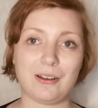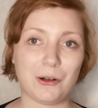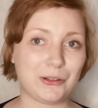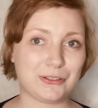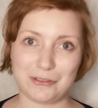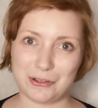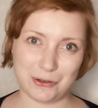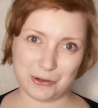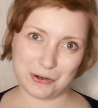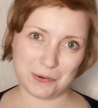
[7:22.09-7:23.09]
all of
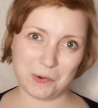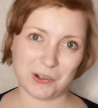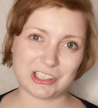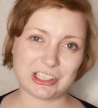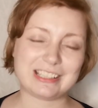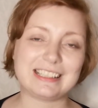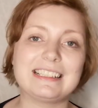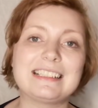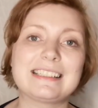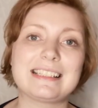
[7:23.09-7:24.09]
you who are watching
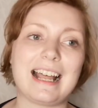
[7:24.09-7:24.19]
this.